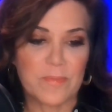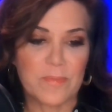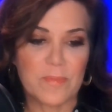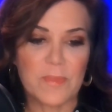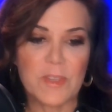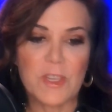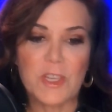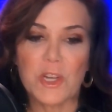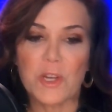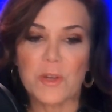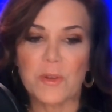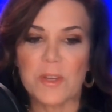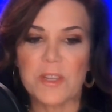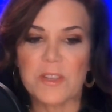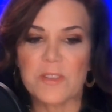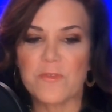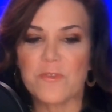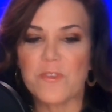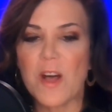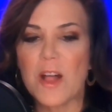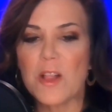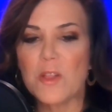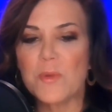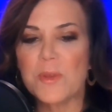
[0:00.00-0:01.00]
You know,
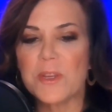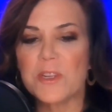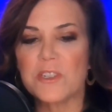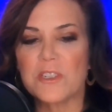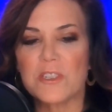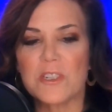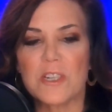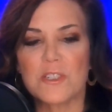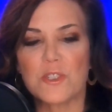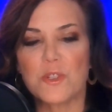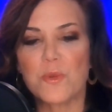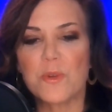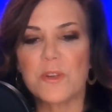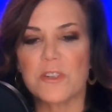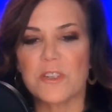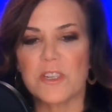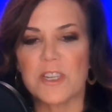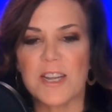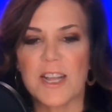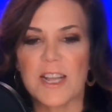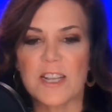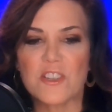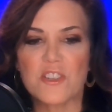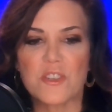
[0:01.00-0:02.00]
following her on Twitter
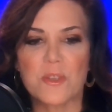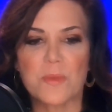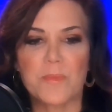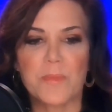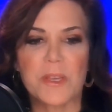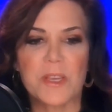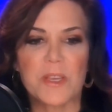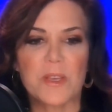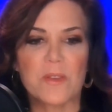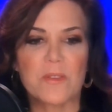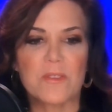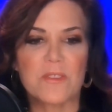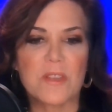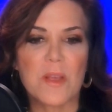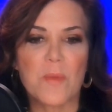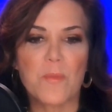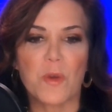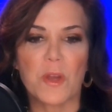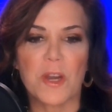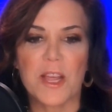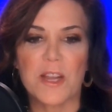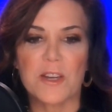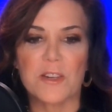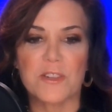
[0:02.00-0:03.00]
could actually be
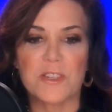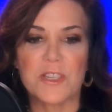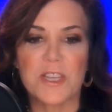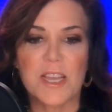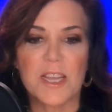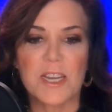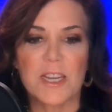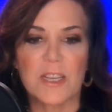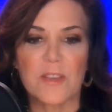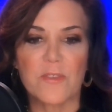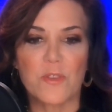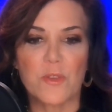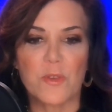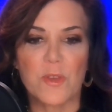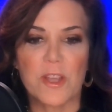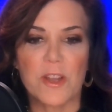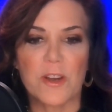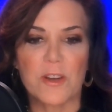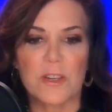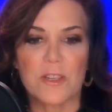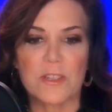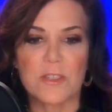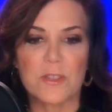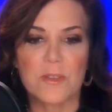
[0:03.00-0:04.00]
somewhat entertaining if you
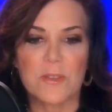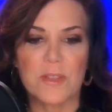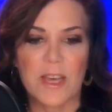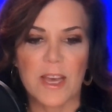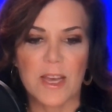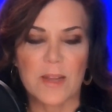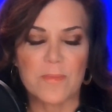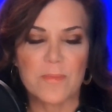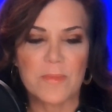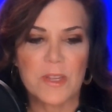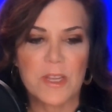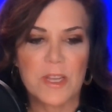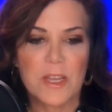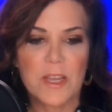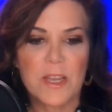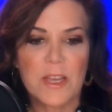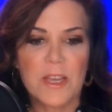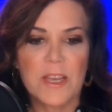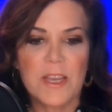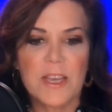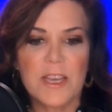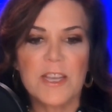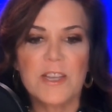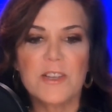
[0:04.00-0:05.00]
care to do that.
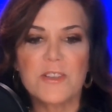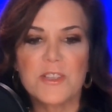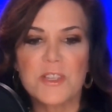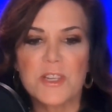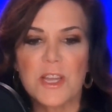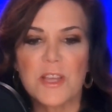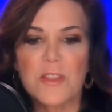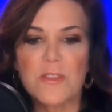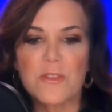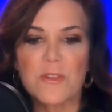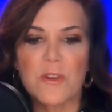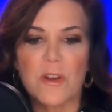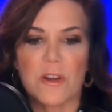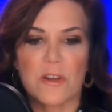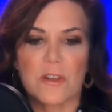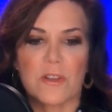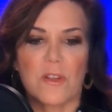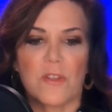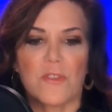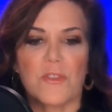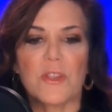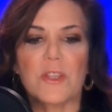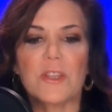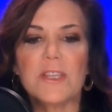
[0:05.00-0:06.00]
Here's another
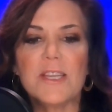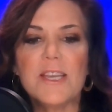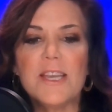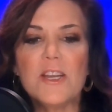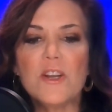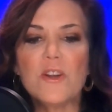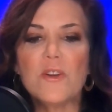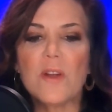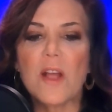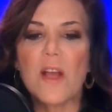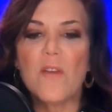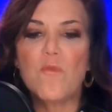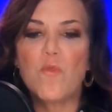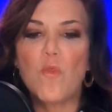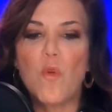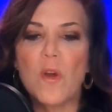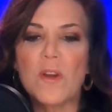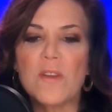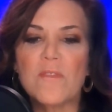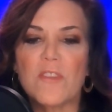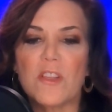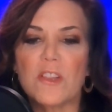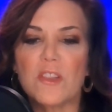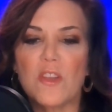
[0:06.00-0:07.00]
article. The leader of one
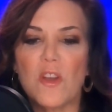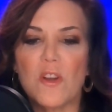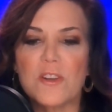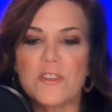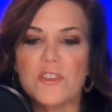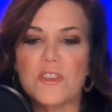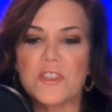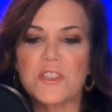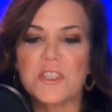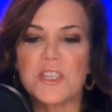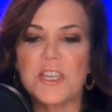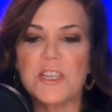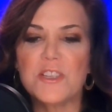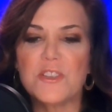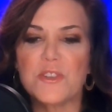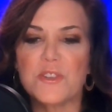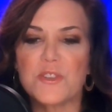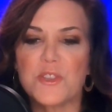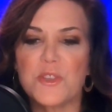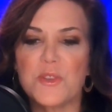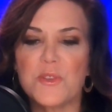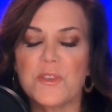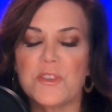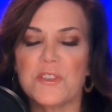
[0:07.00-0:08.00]
of the largest
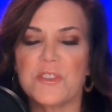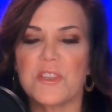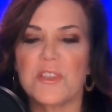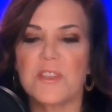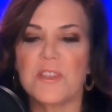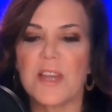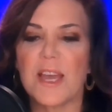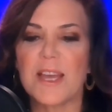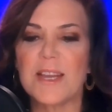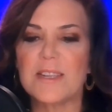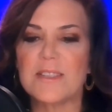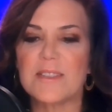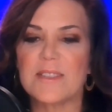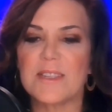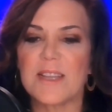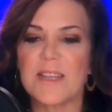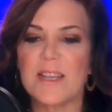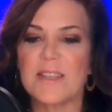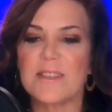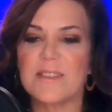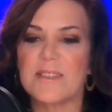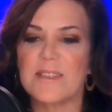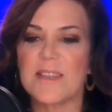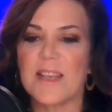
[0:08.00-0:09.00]
teachers unions in the United
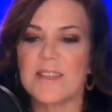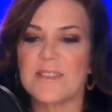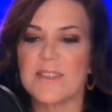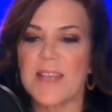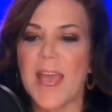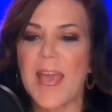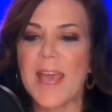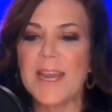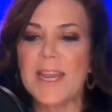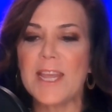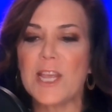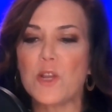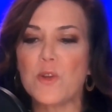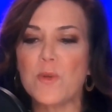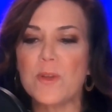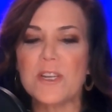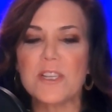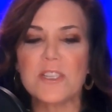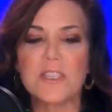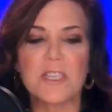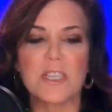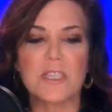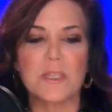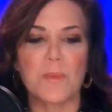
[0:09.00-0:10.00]
States says any
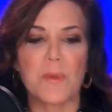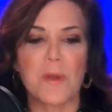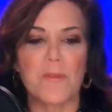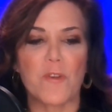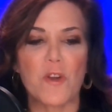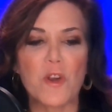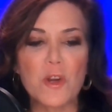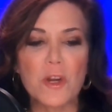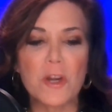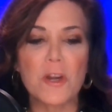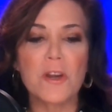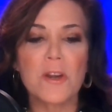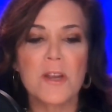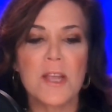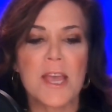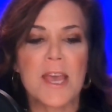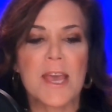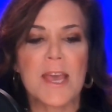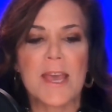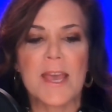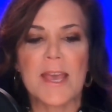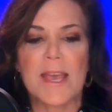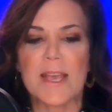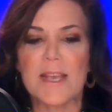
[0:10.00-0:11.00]
criticism of her
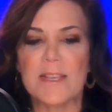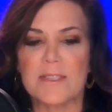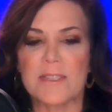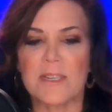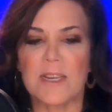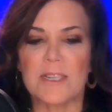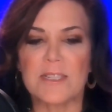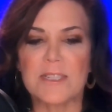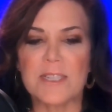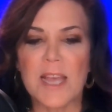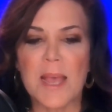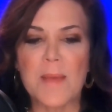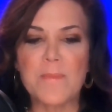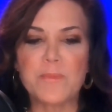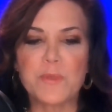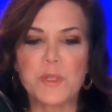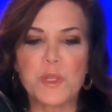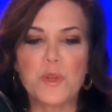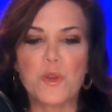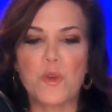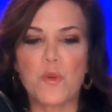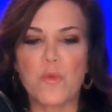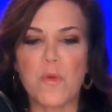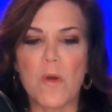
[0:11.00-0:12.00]
is an attempt
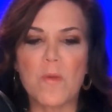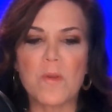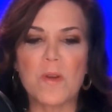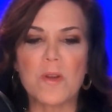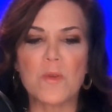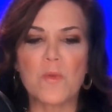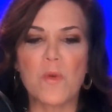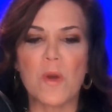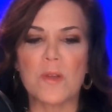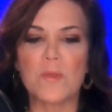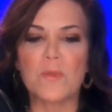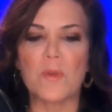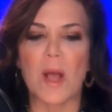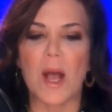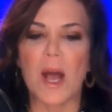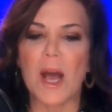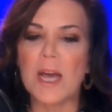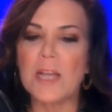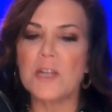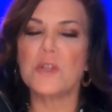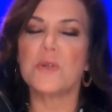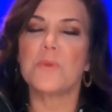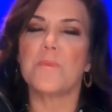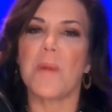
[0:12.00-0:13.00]
to, quote unquote,
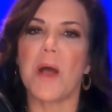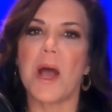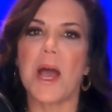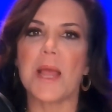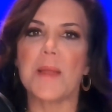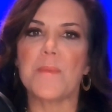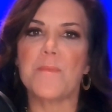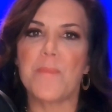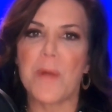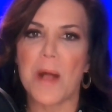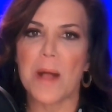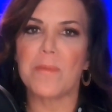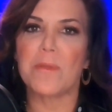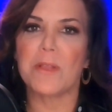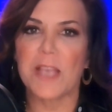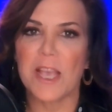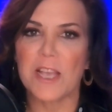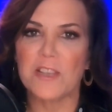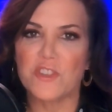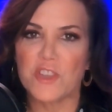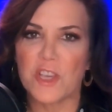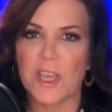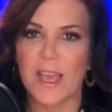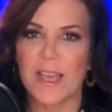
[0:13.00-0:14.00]
undermine public
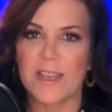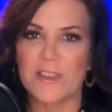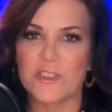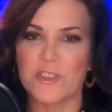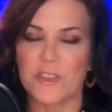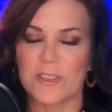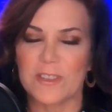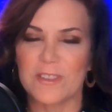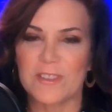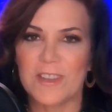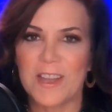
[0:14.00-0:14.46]
education.